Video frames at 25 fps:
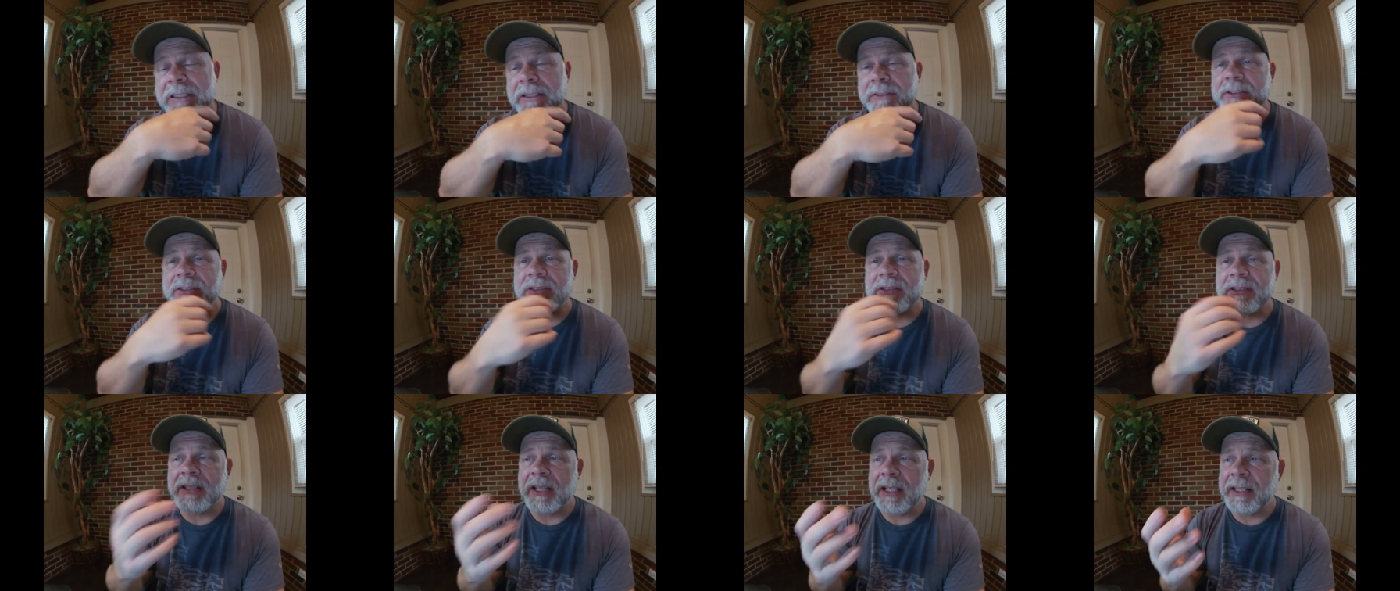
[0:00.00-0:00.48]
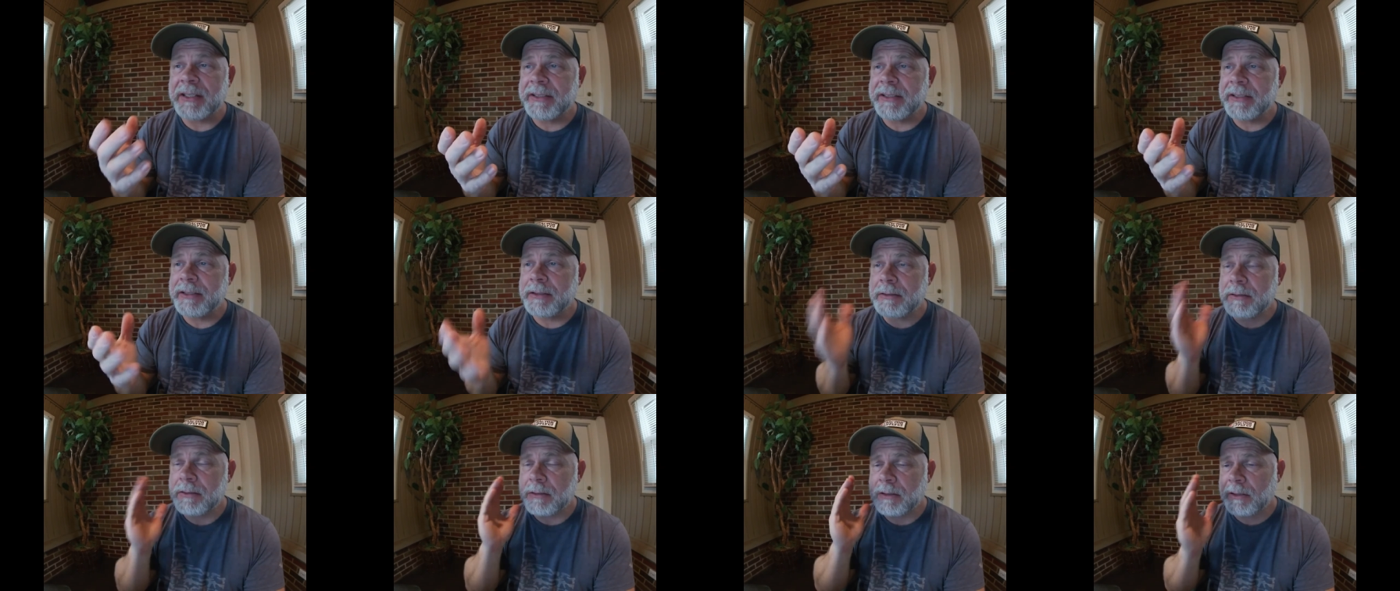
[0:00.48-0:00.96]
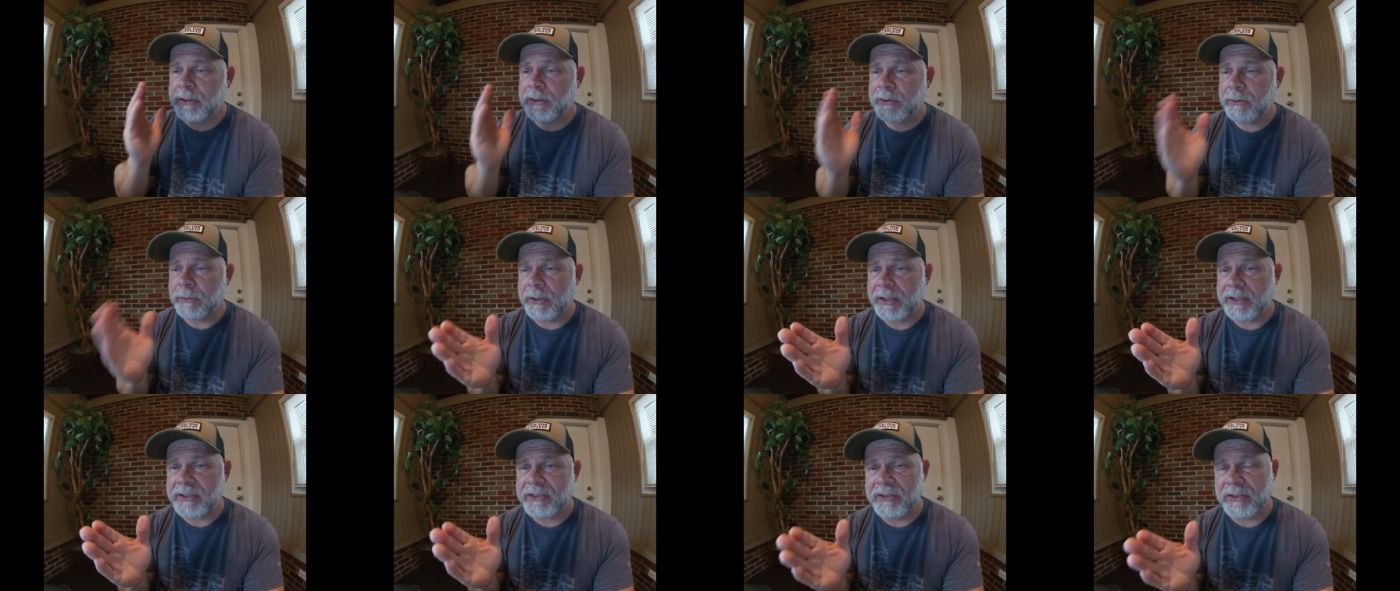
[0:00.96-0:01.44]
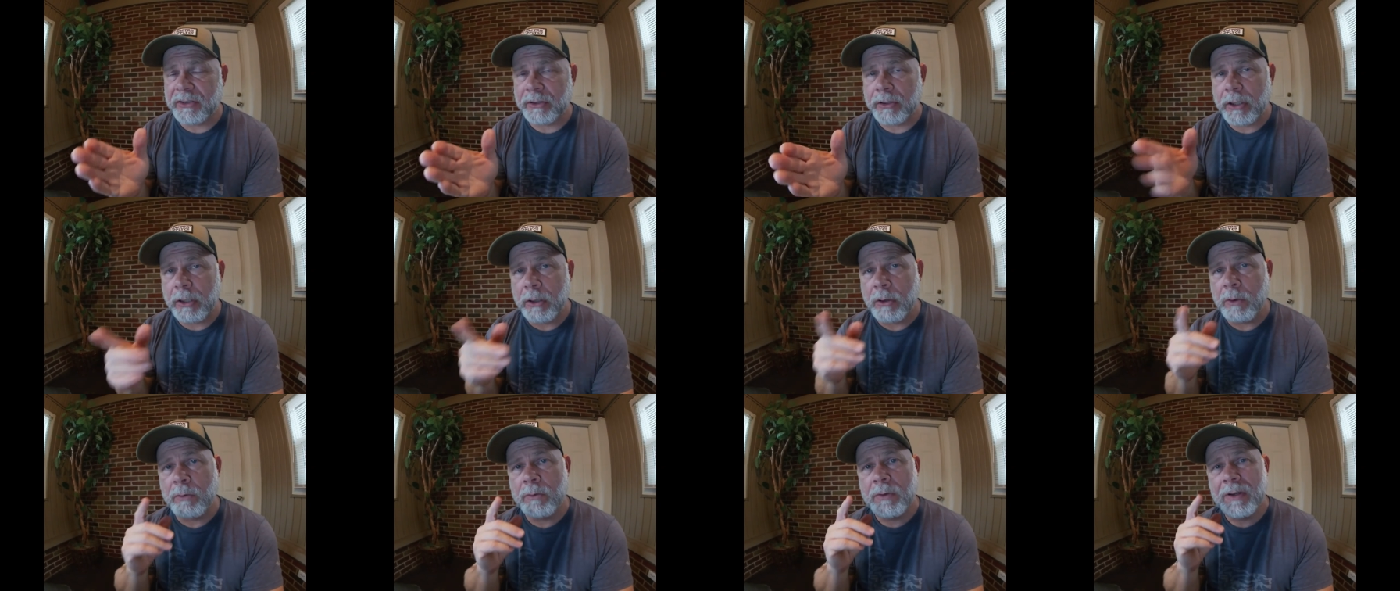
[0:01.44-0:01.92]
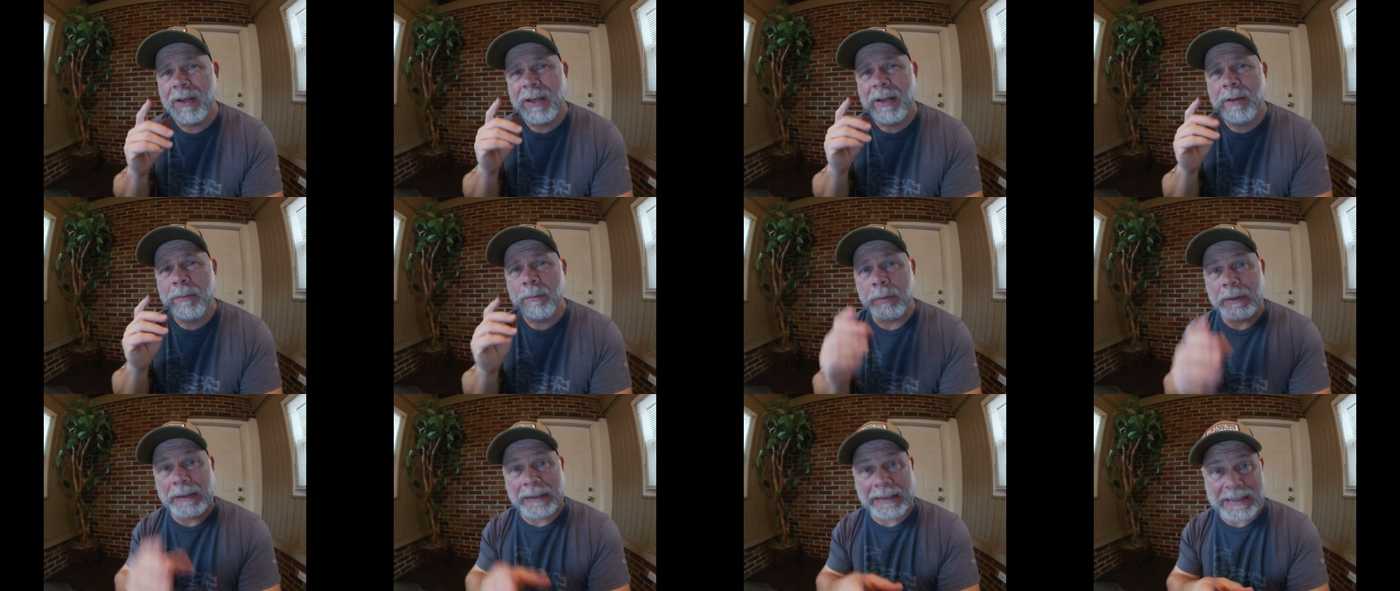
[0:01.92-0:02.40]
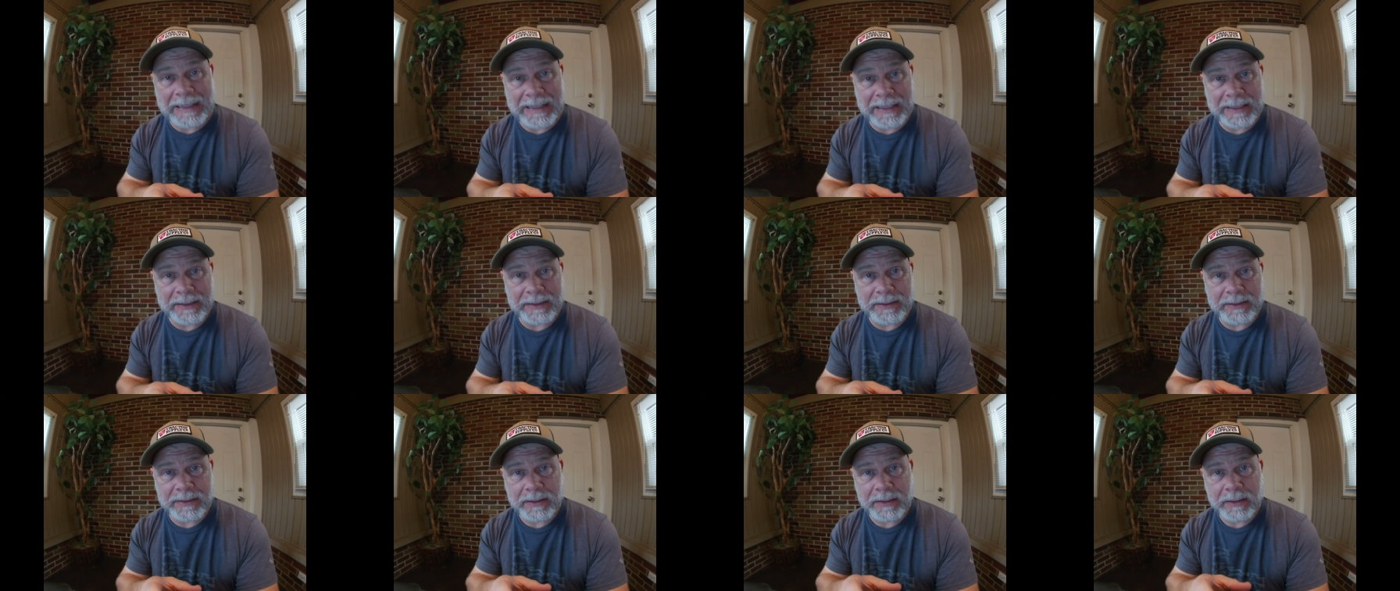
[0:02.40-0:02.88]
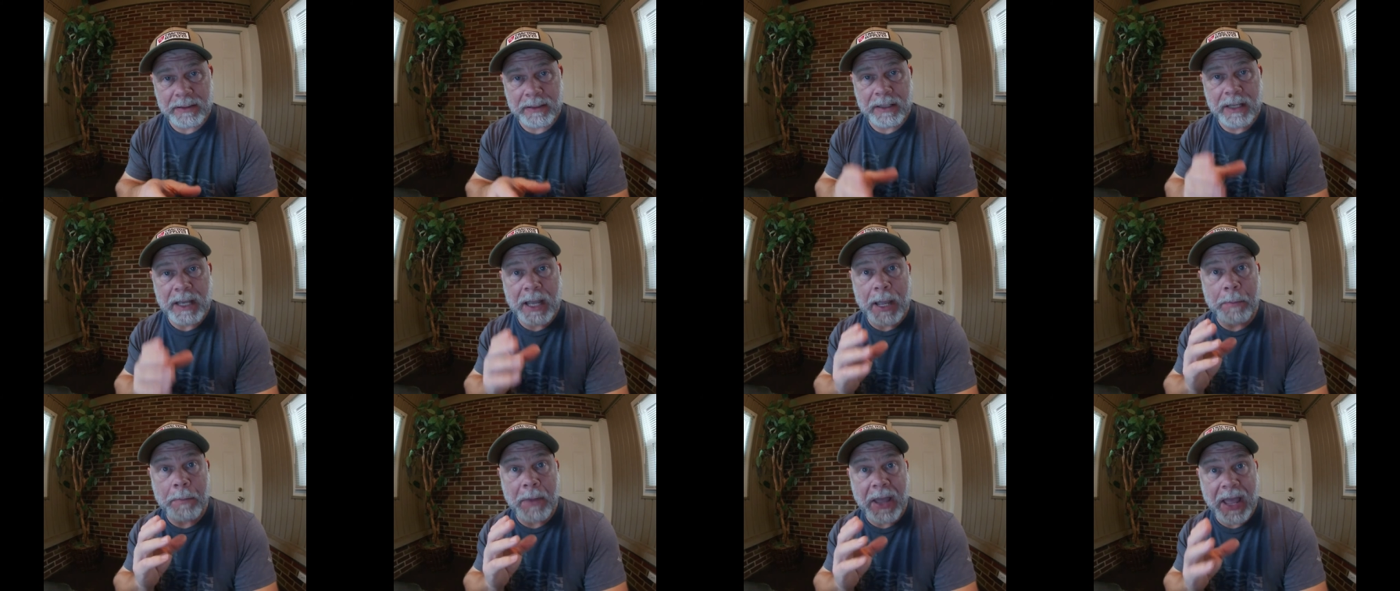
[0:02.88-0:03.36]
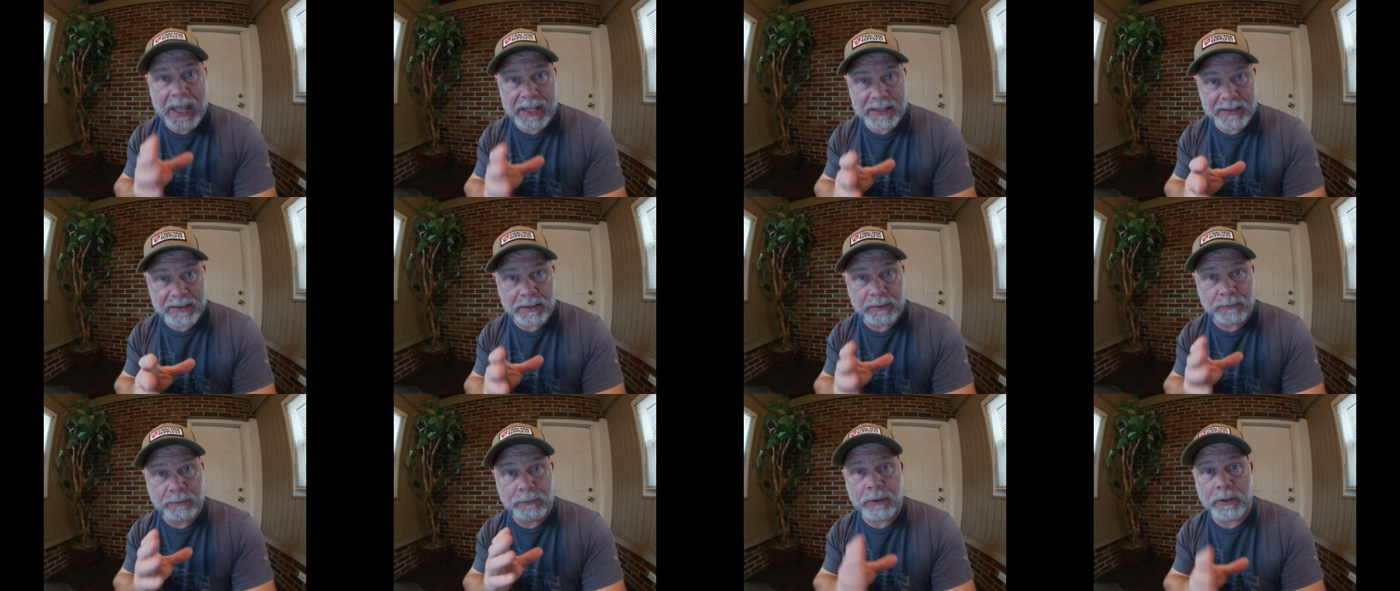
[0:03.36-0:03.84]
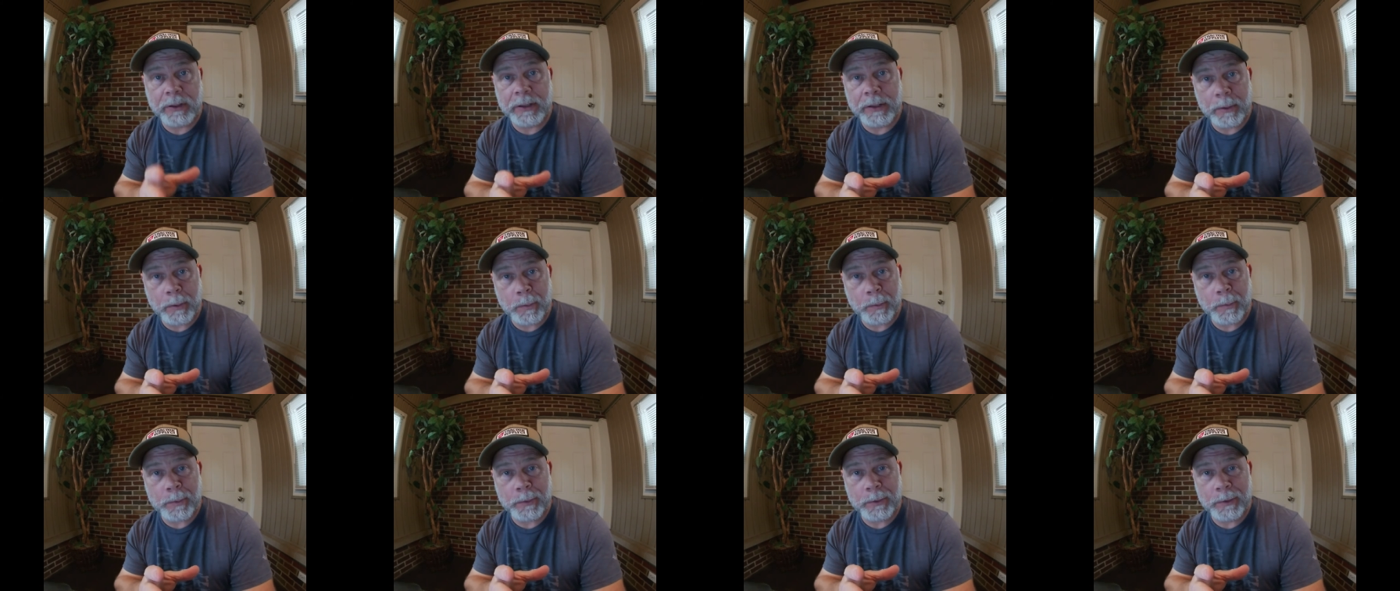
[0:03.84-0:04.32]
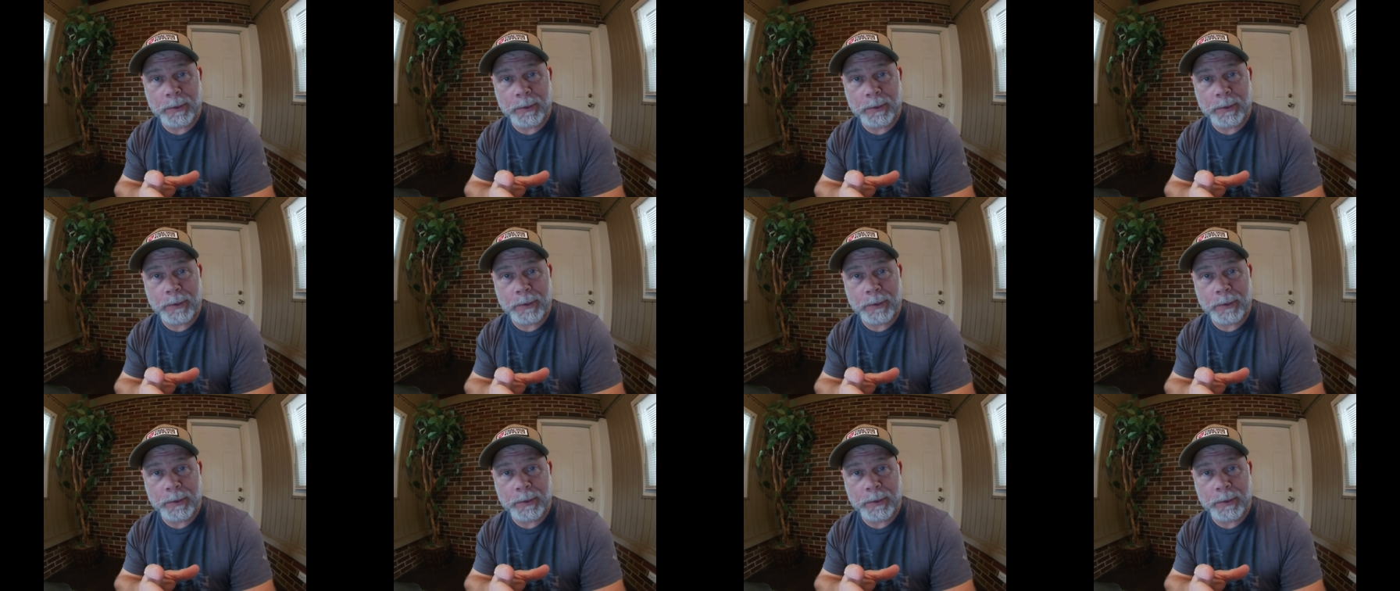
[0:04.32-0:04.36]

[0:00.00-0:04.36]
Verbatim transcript: gives us an idea, a direction to go. Please, I'm asking for help.